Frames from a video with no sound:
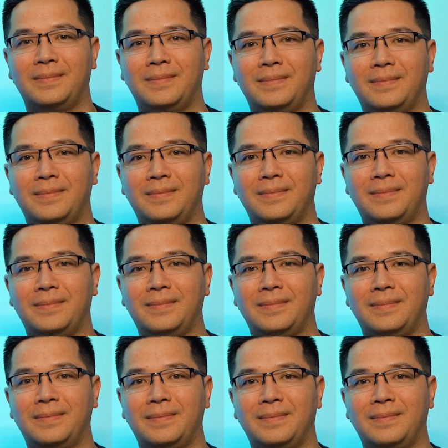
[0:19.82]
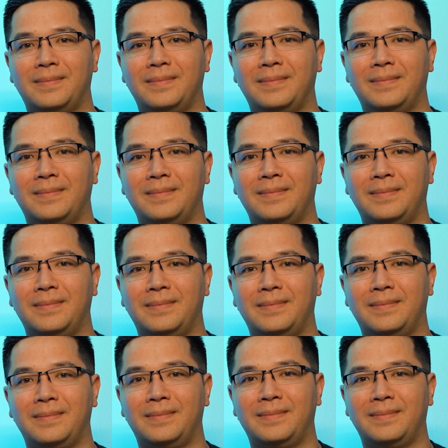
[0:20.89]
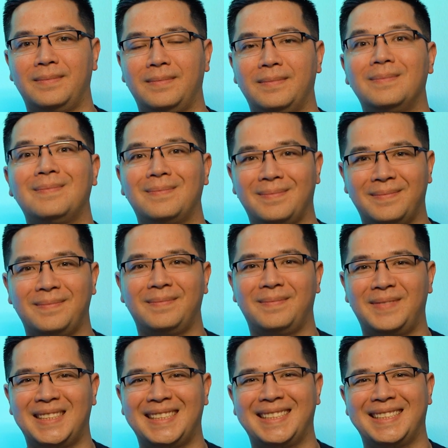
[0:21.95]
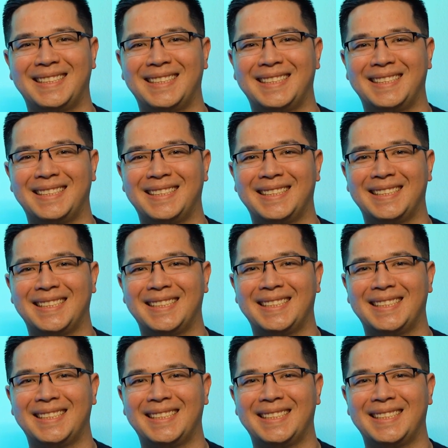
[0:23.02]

The person shown says nothing.